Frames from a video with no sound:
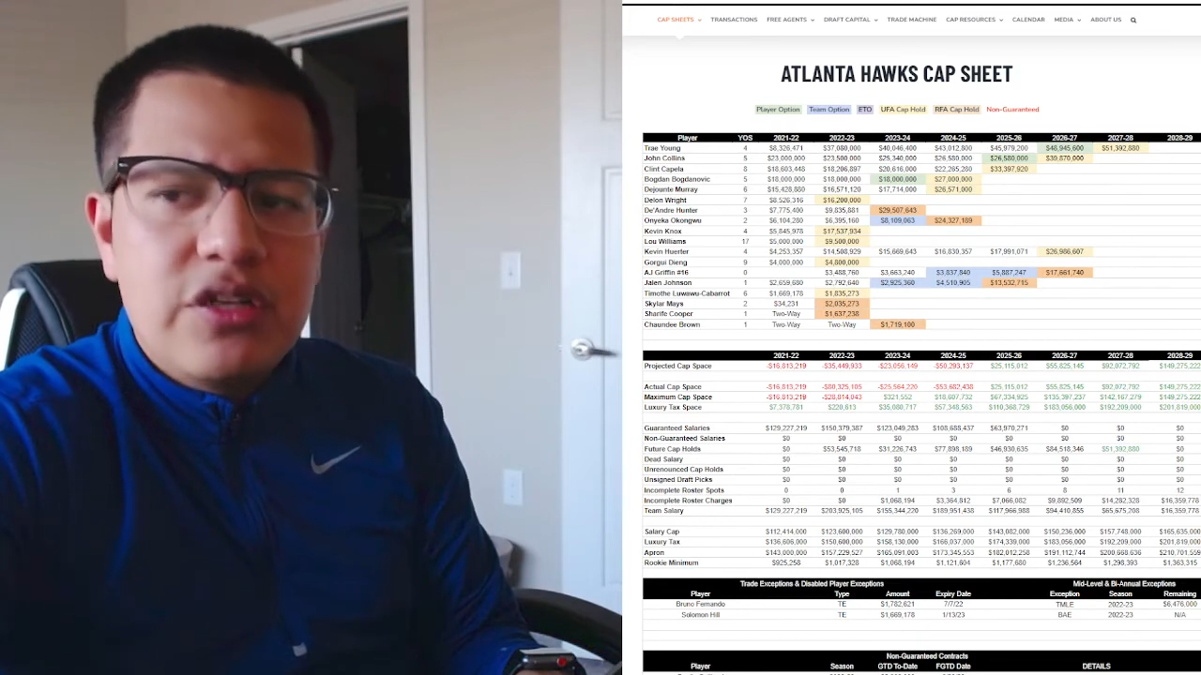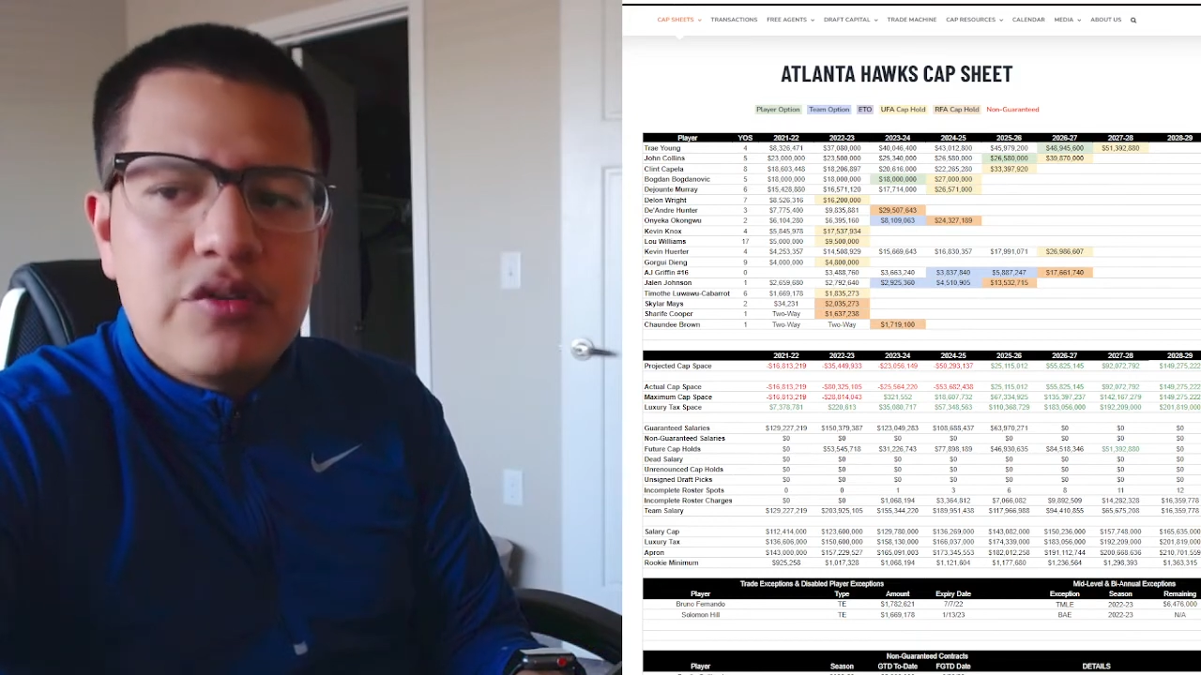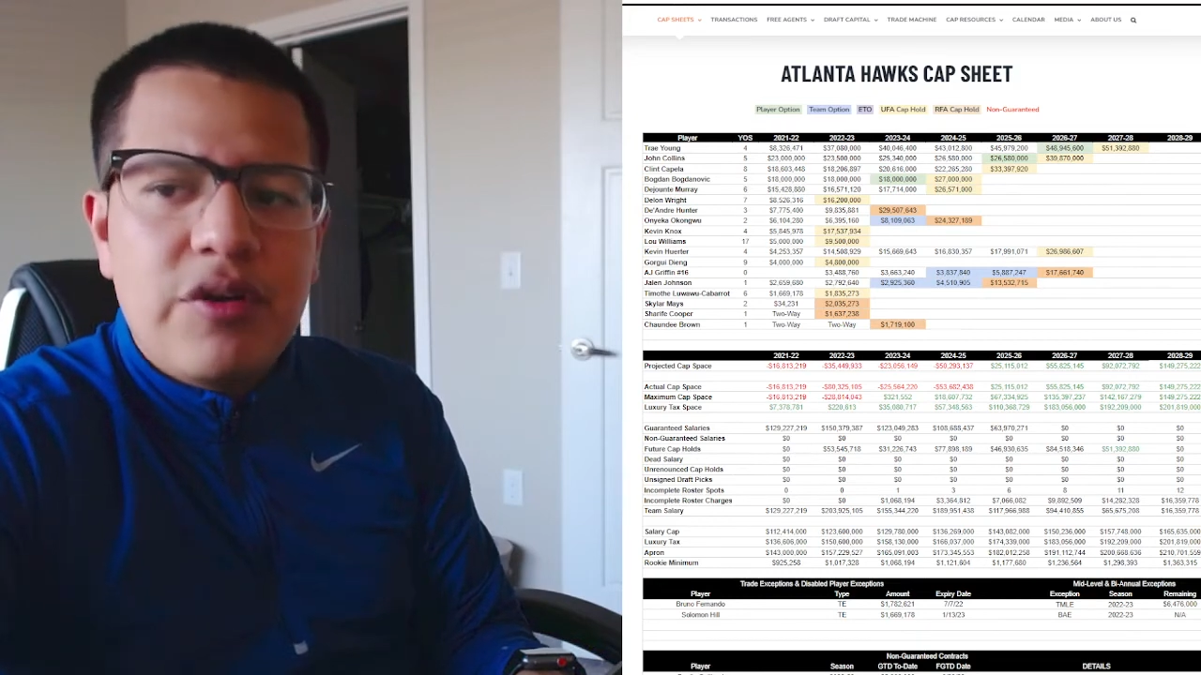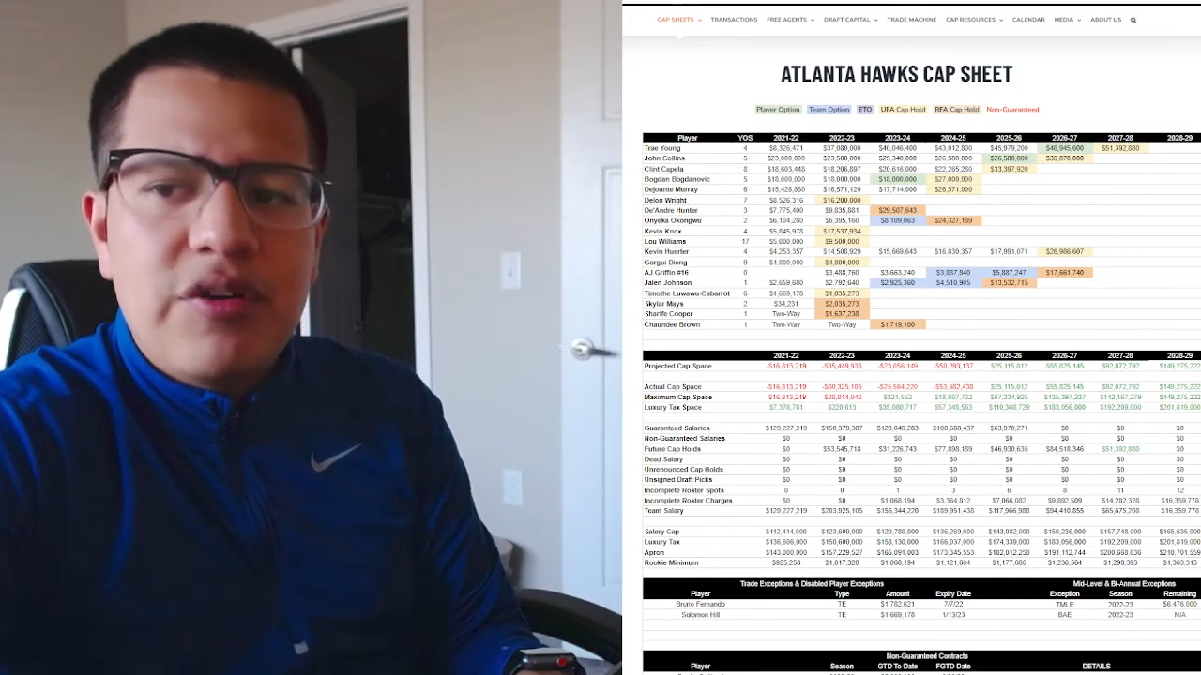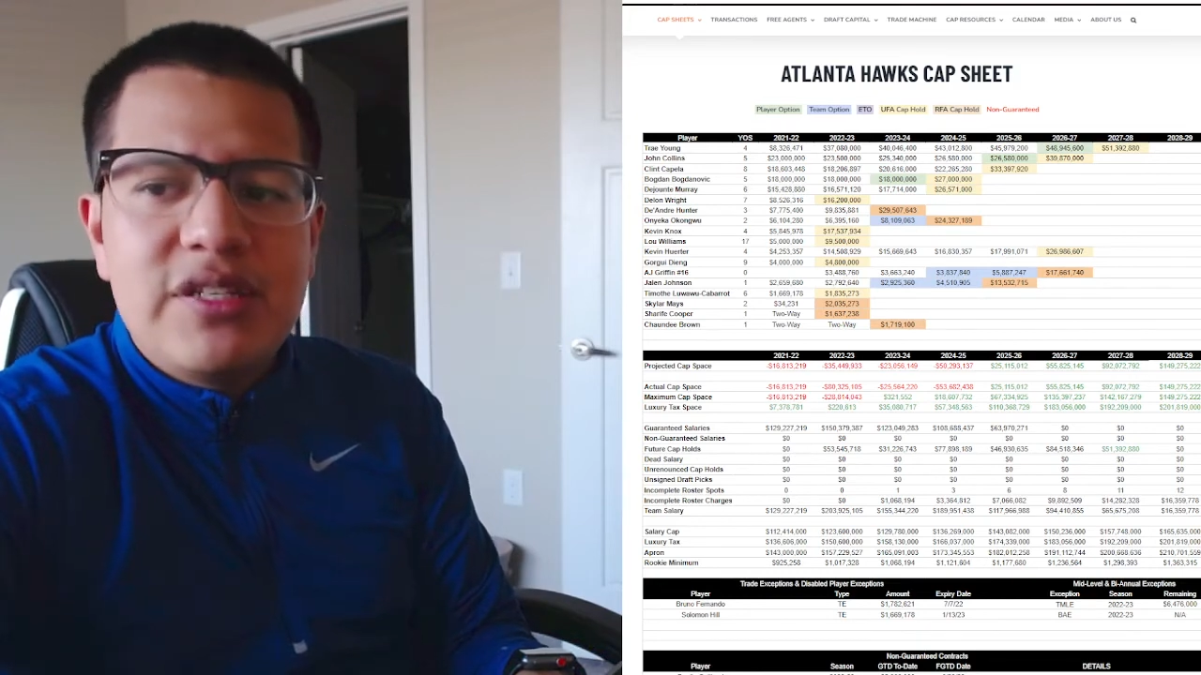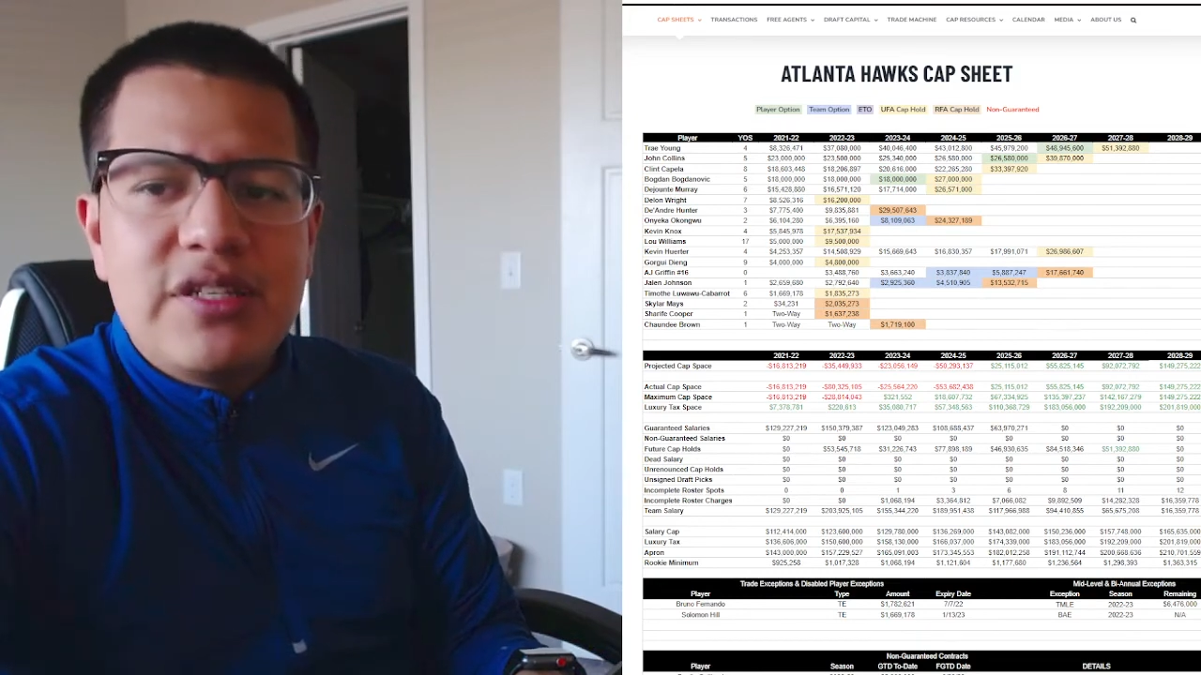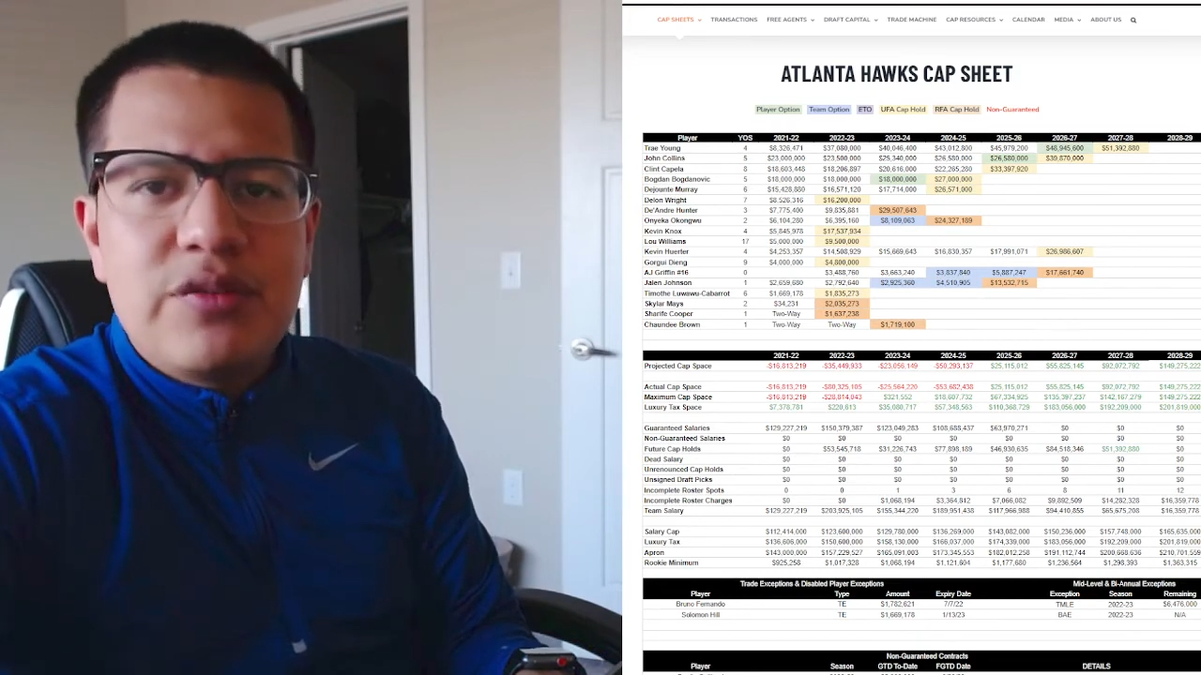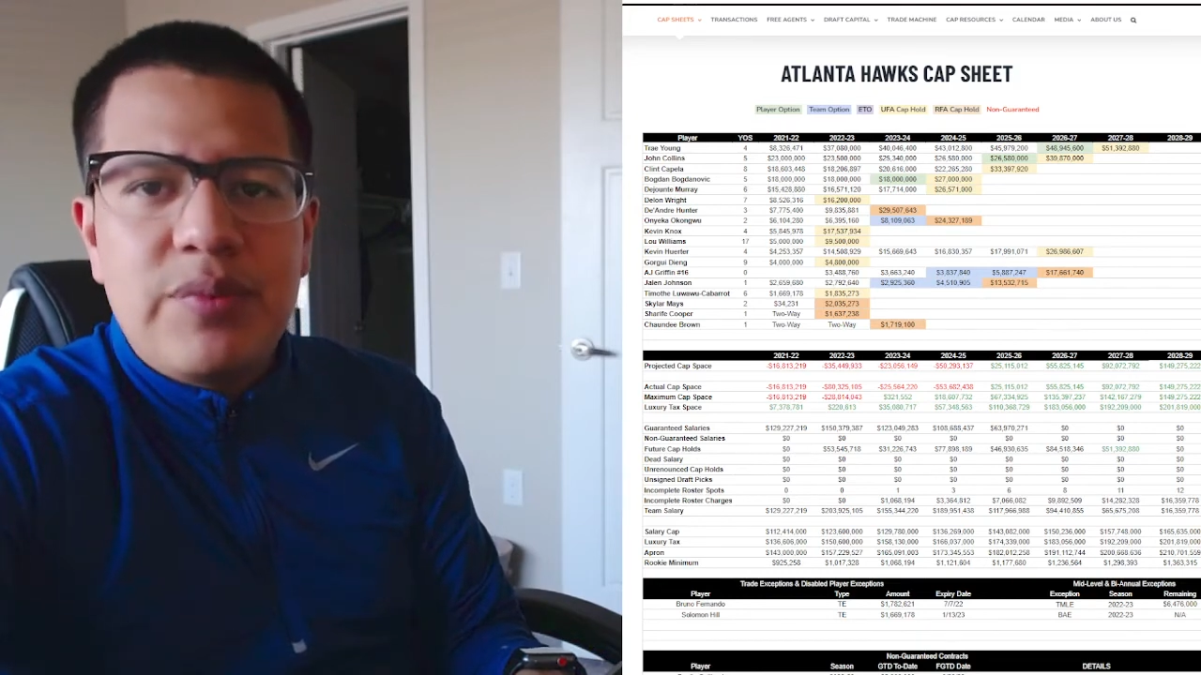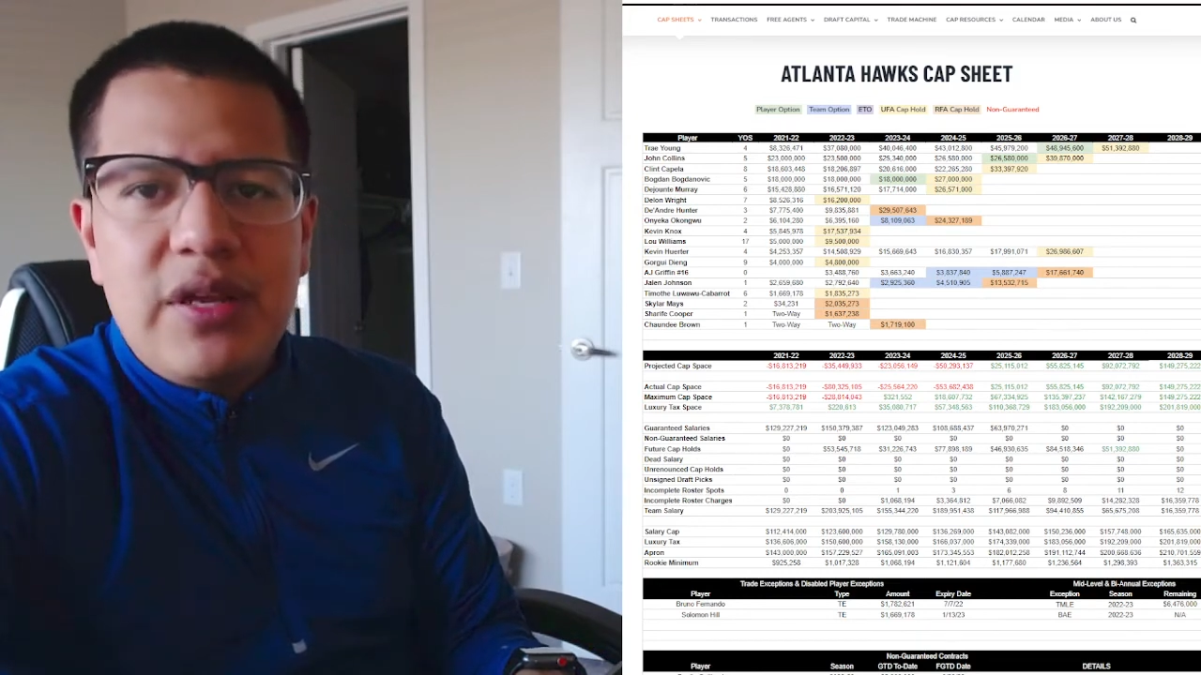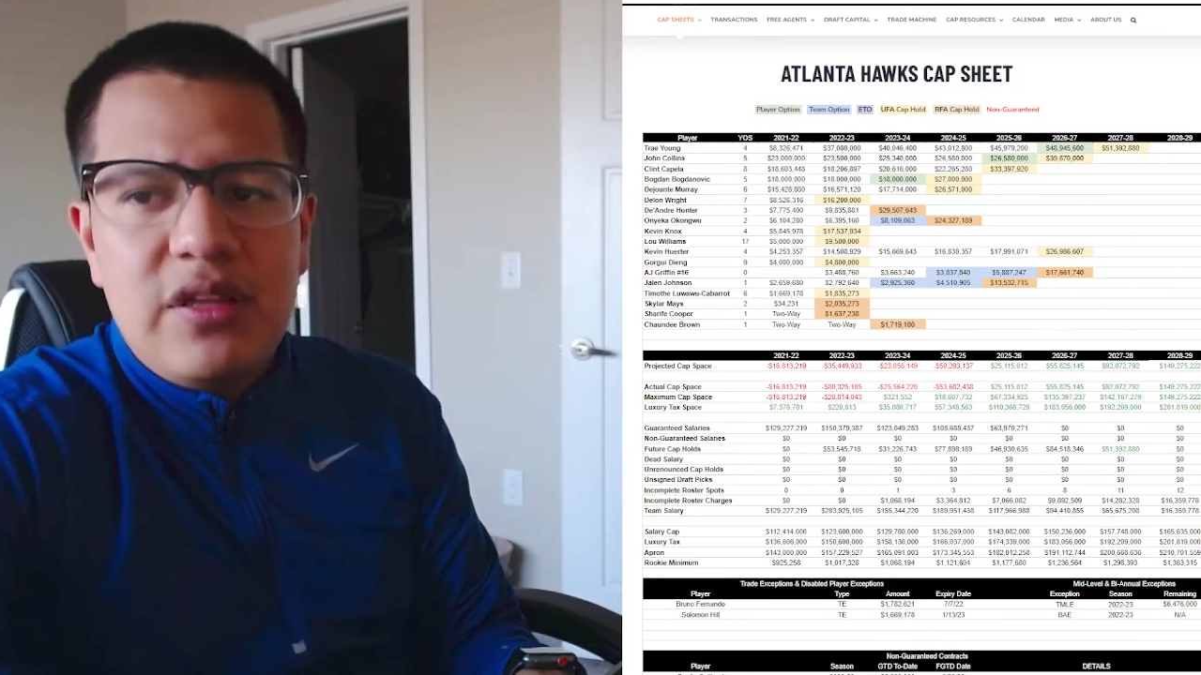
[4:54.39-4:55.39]
So I'd
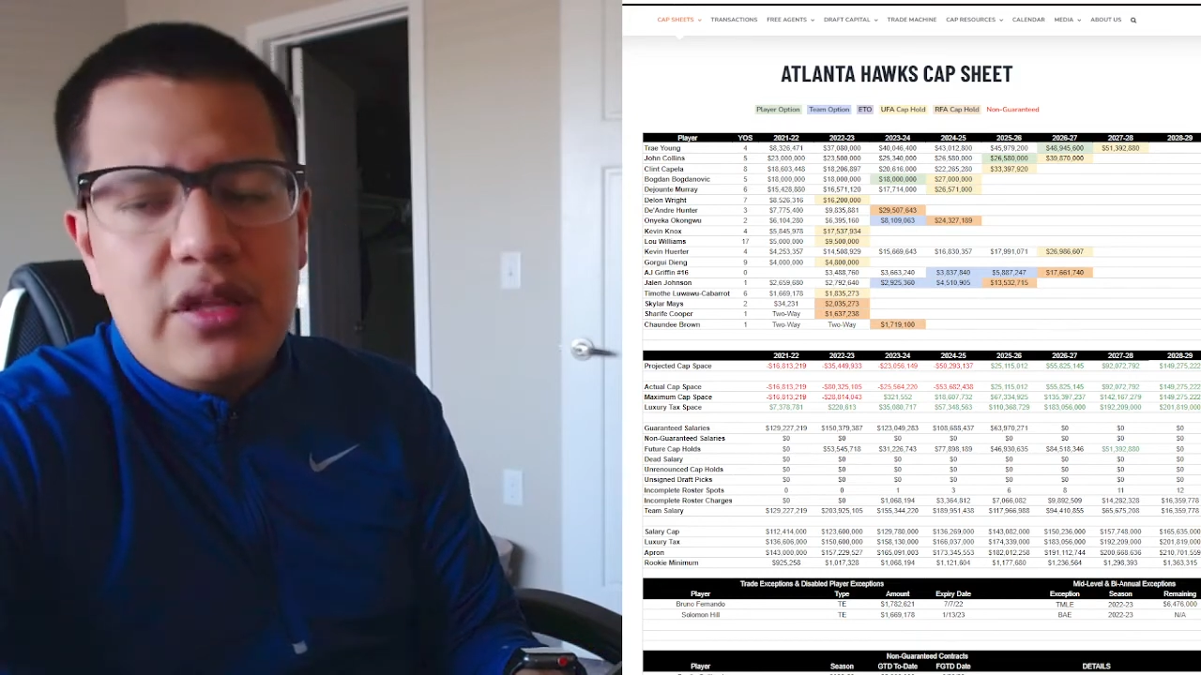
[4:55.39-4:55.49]
anticipate